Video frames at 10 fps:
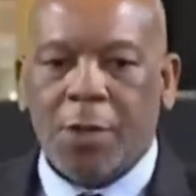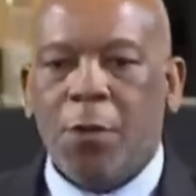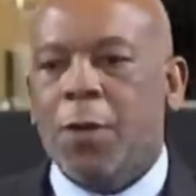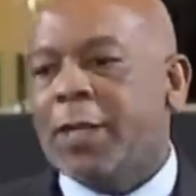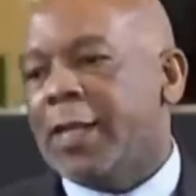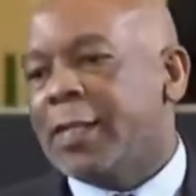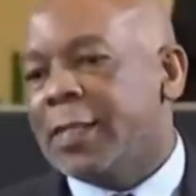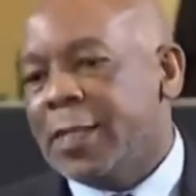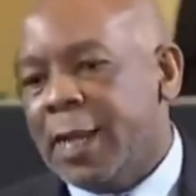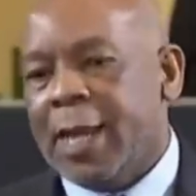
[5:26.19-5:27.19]
with the
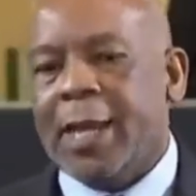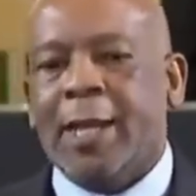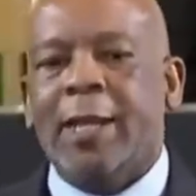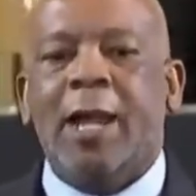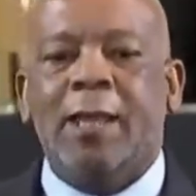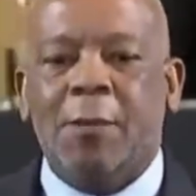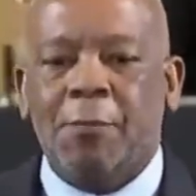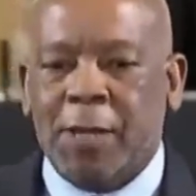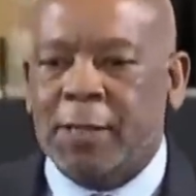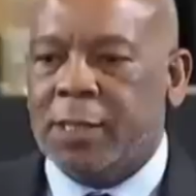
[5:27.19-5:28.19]
DA and other
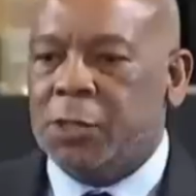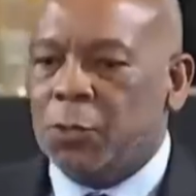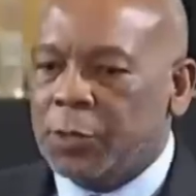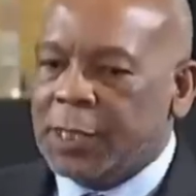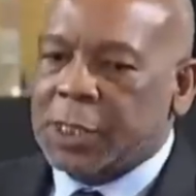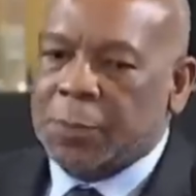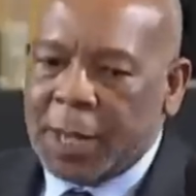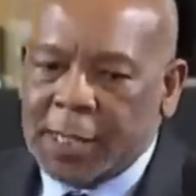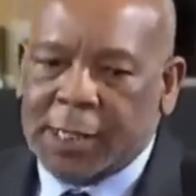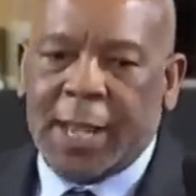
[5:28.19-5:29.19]
parties to
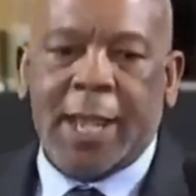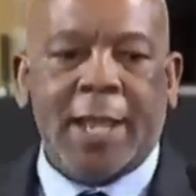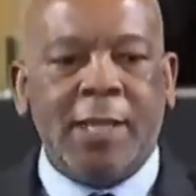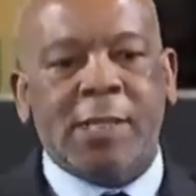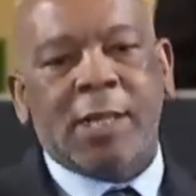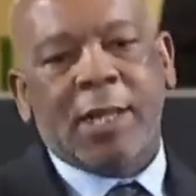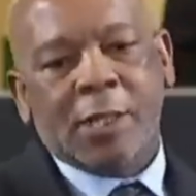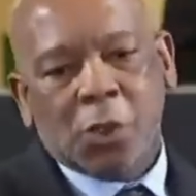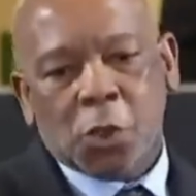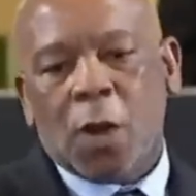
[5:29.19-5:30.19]
displace the ANC
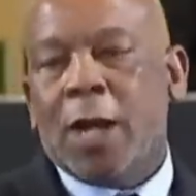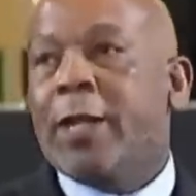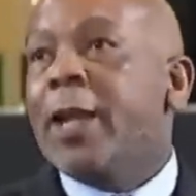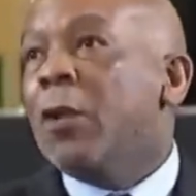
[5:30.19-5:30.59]
in Tshwane,